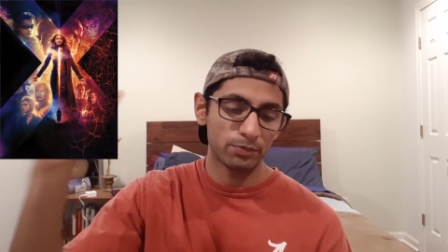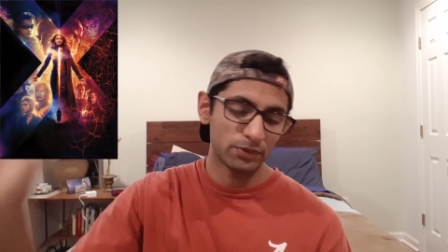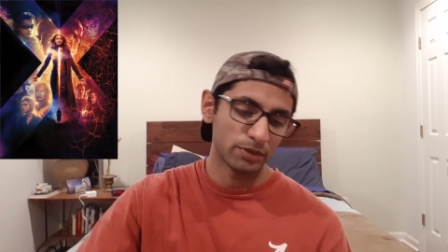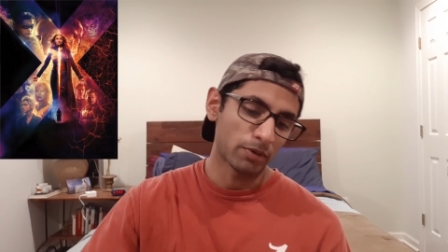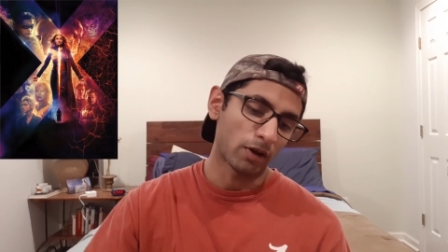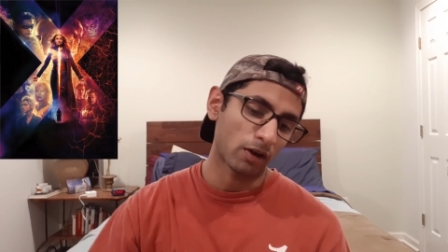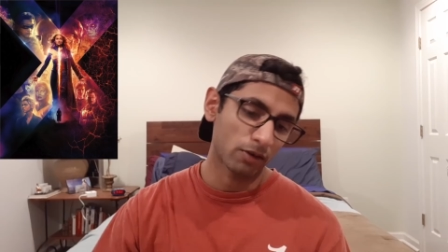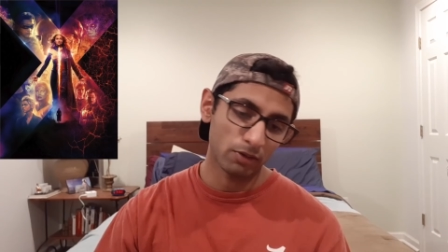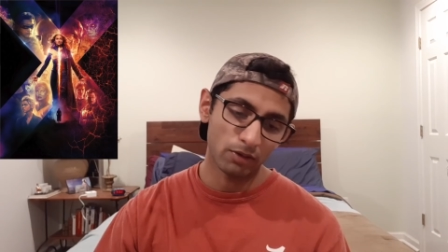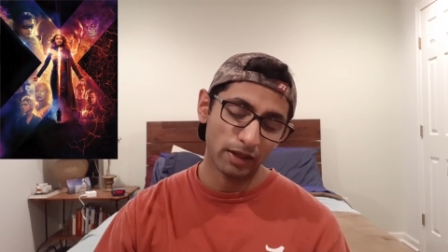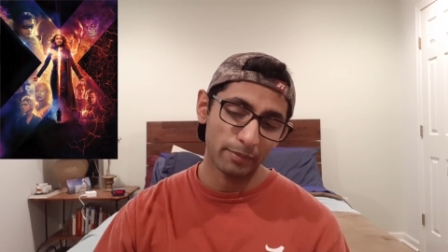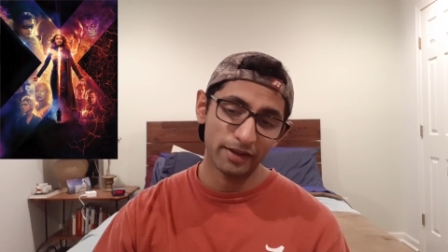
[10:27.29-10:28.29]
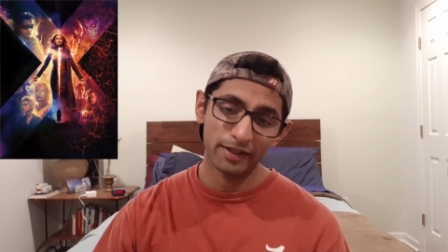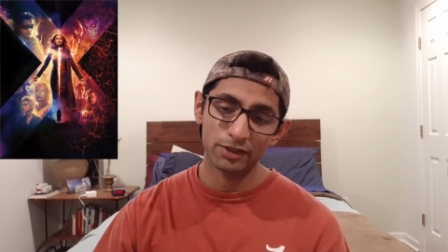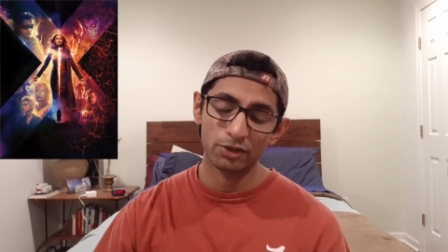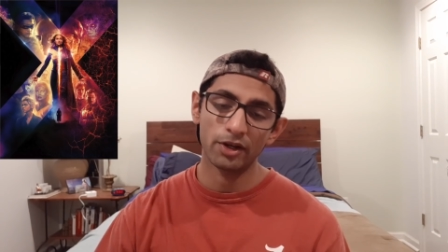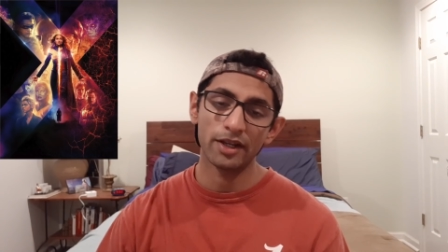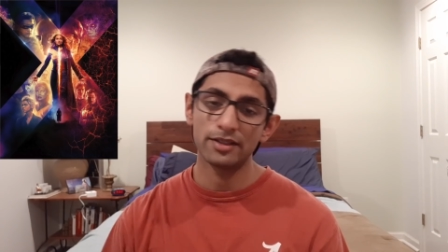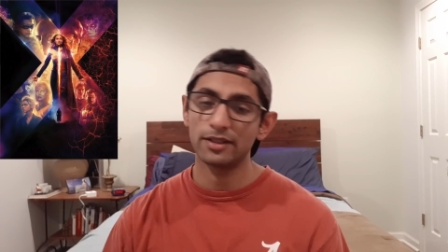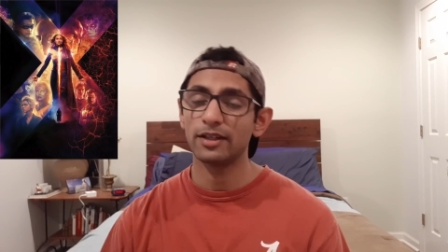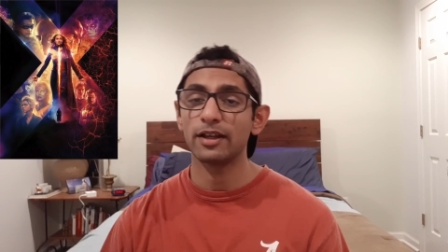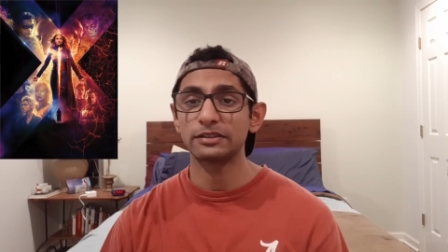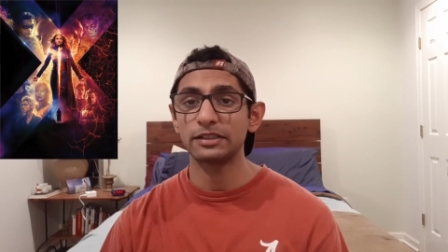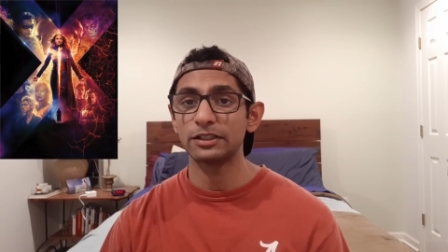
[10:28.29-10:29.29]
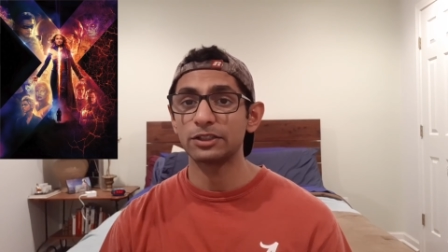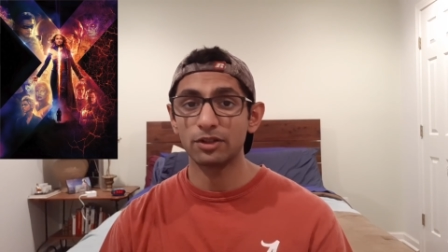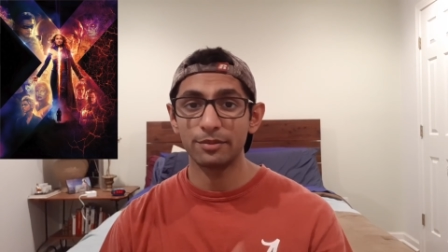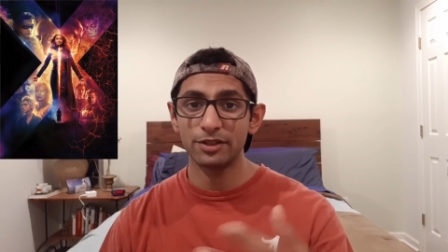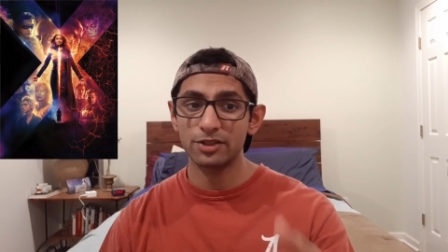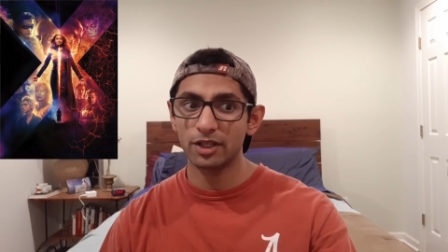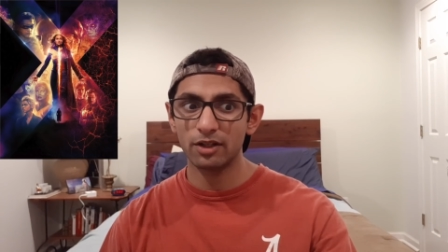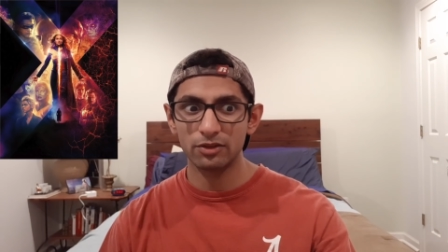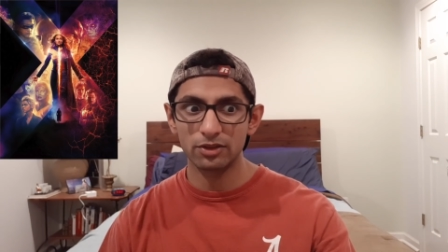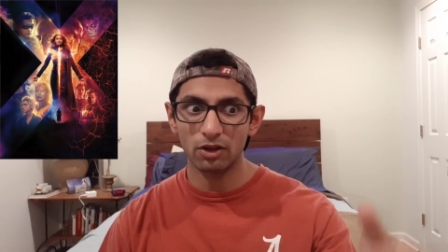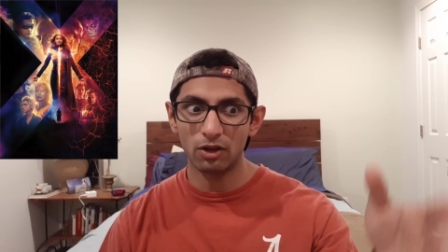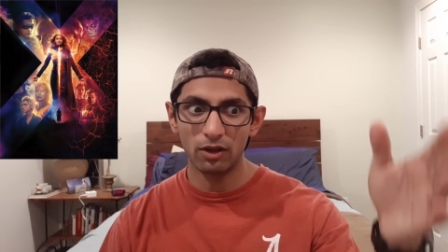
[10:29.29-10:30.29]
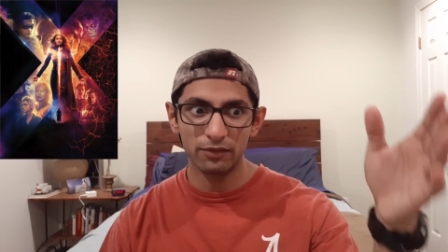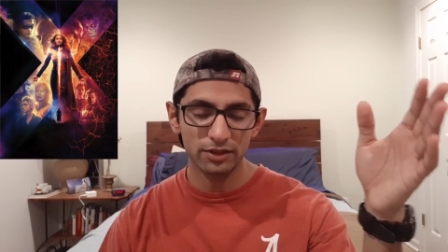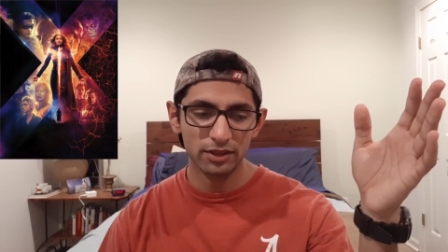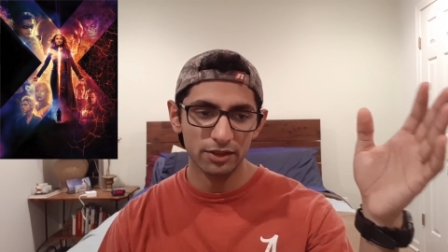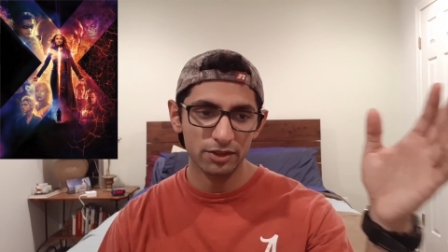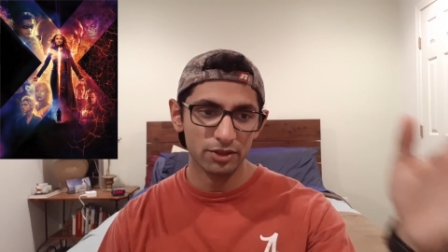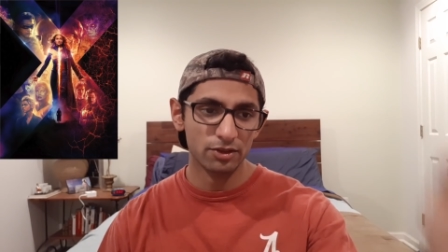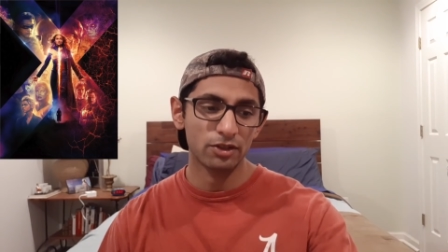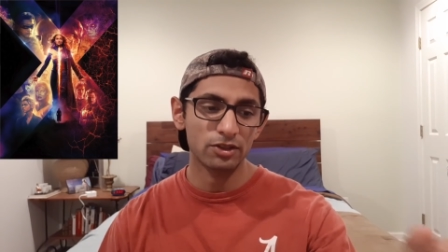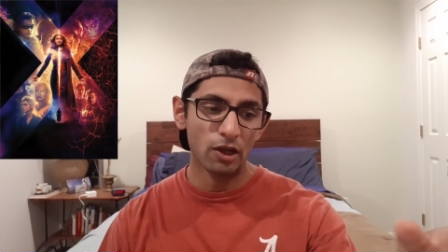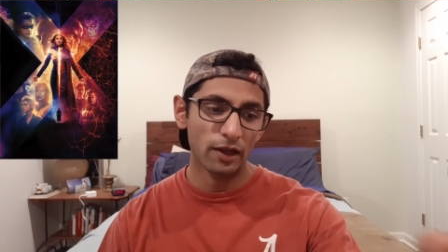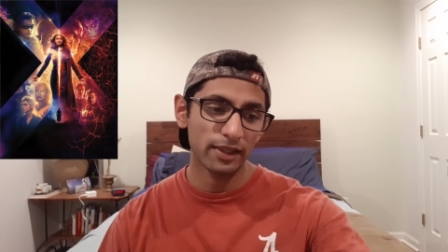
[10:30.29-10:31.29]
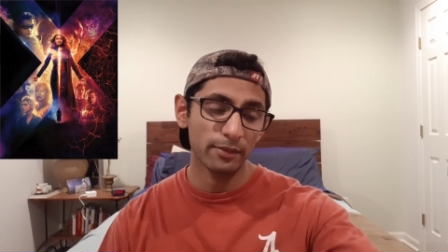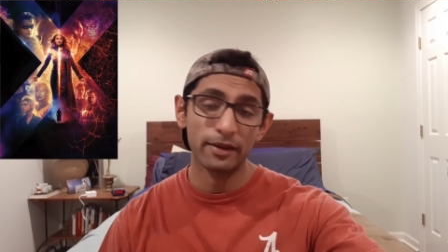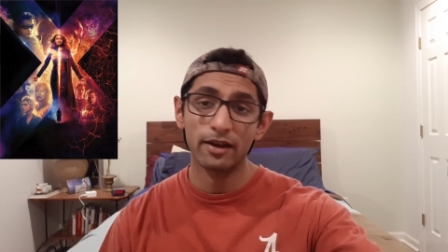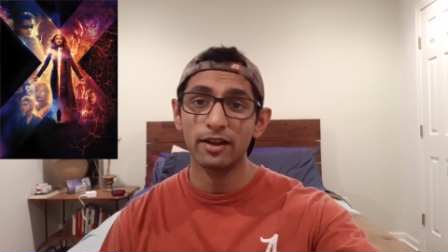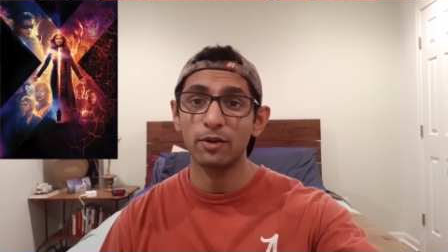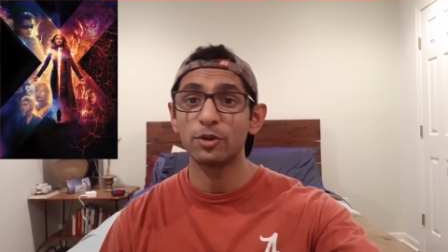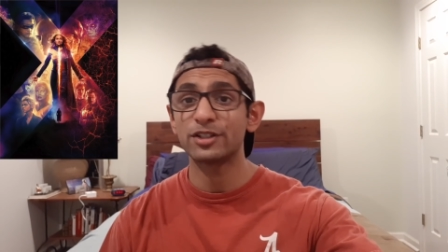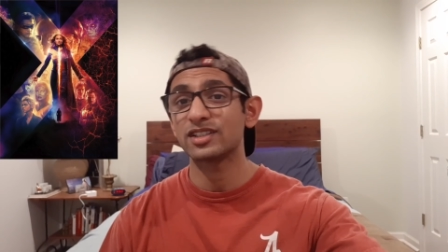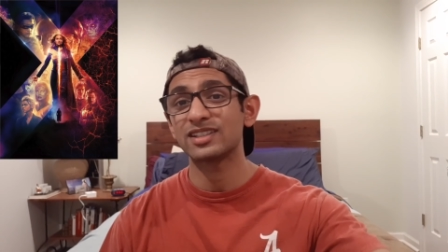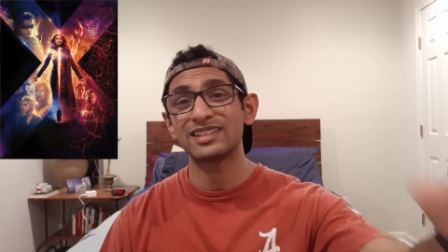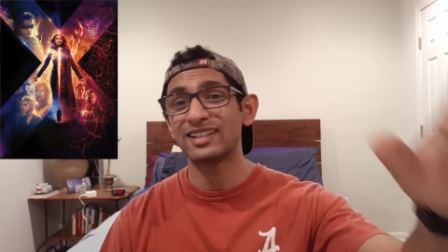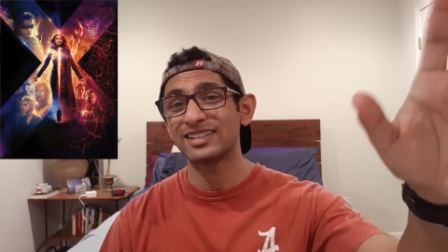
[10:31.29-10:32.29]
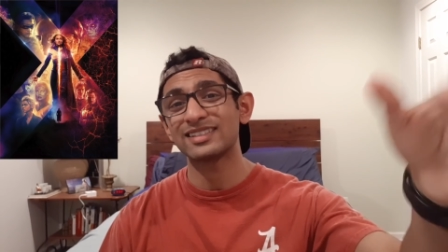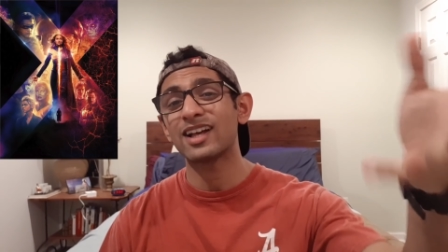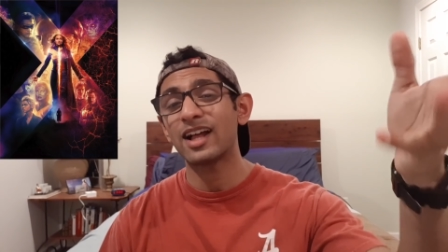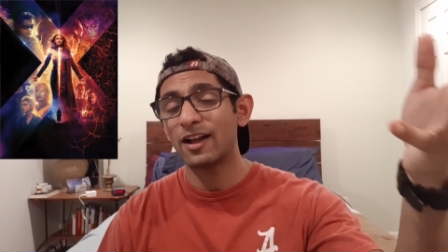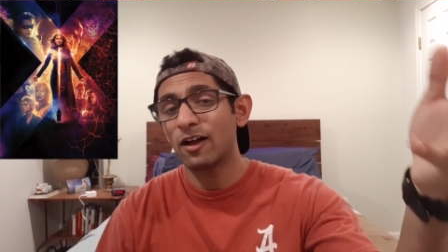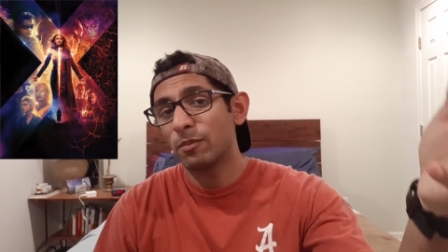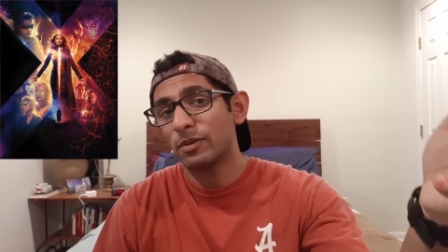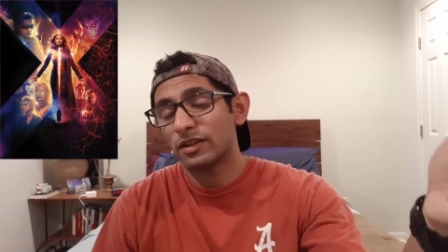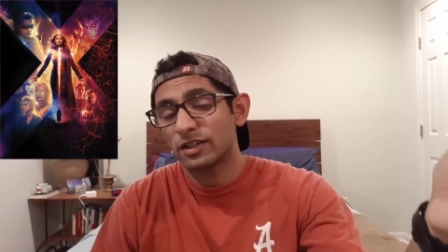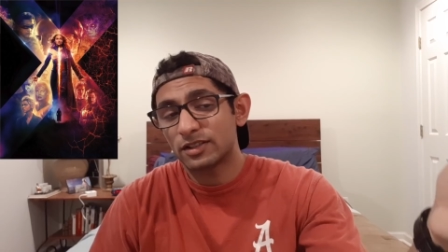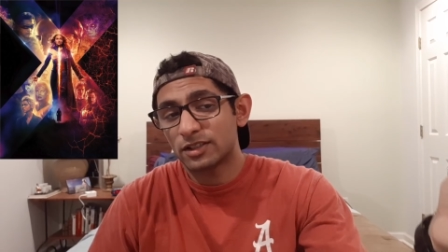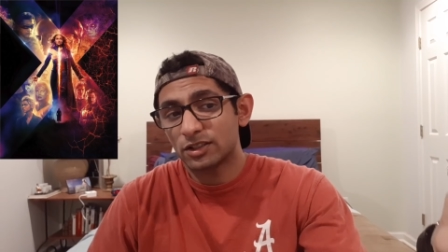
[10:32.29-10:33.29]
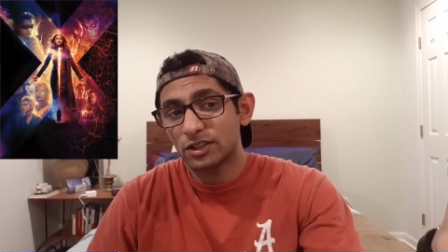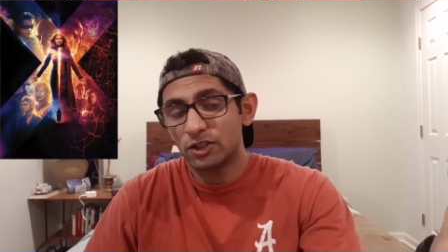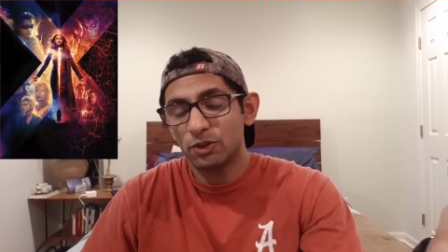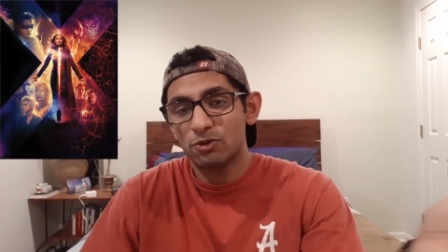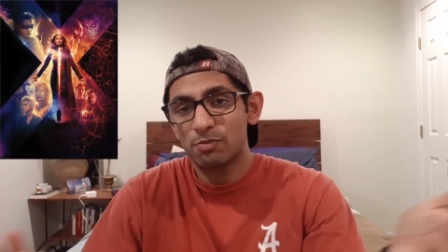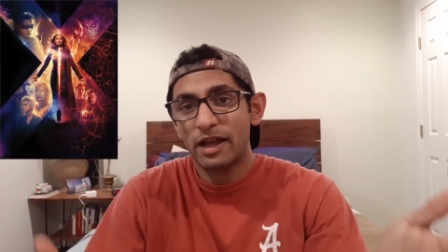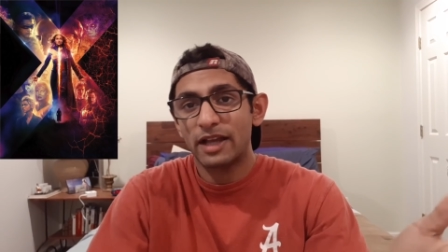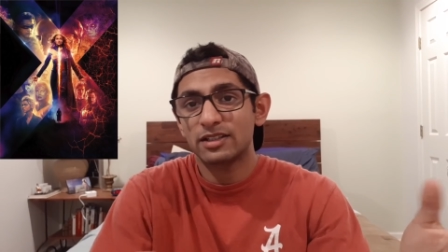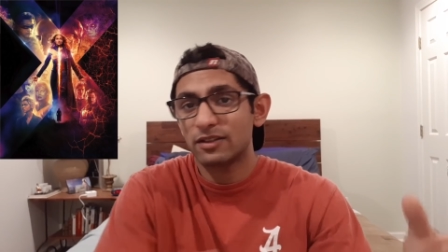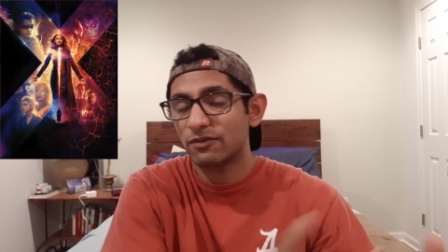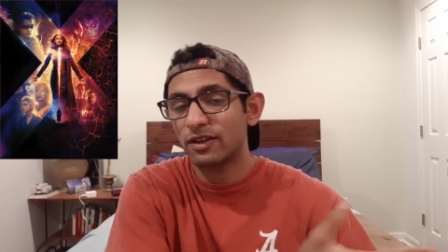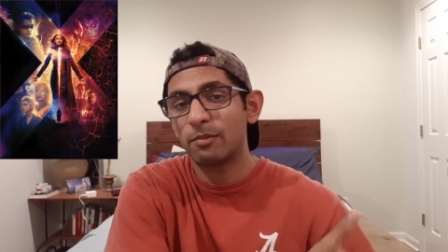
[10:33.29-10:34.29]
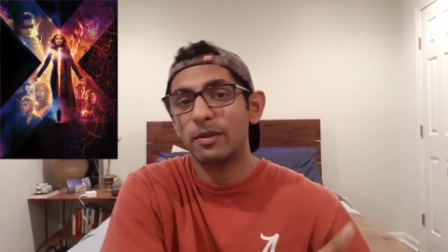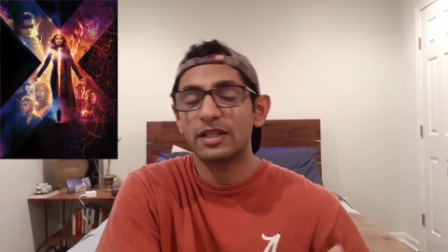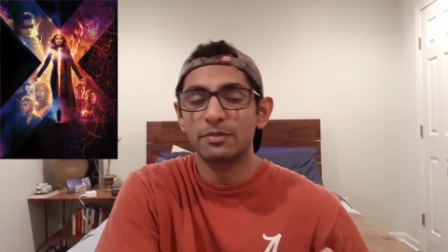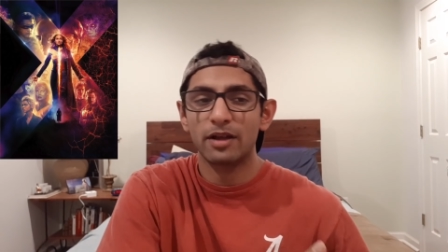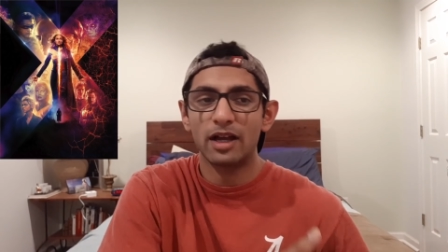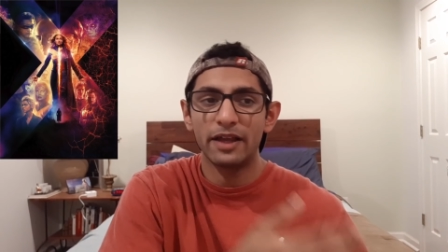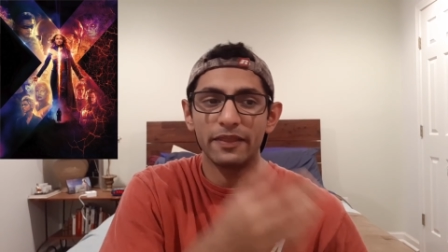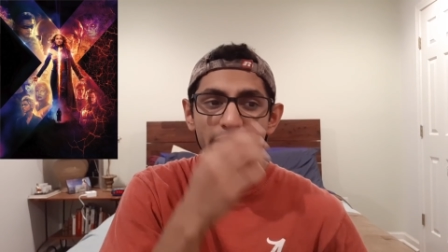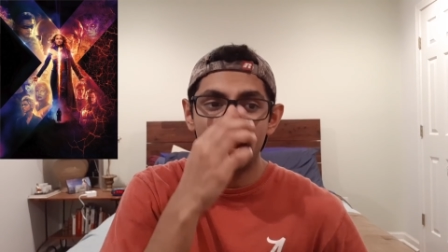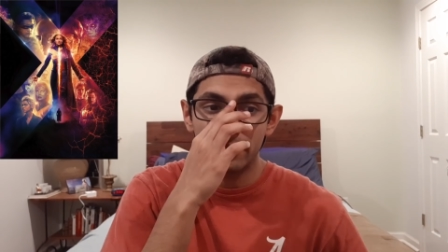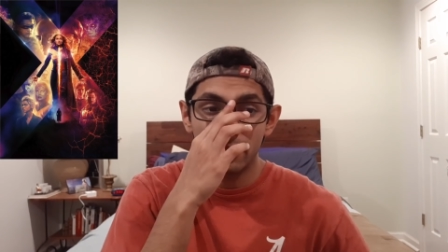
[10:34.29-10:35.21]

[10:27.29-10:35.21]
debacle. I mean, it's crazy. I've seen so many channels all of a sudden just start talking about it, which just does not help it because there's a huge passionate fan base behind that.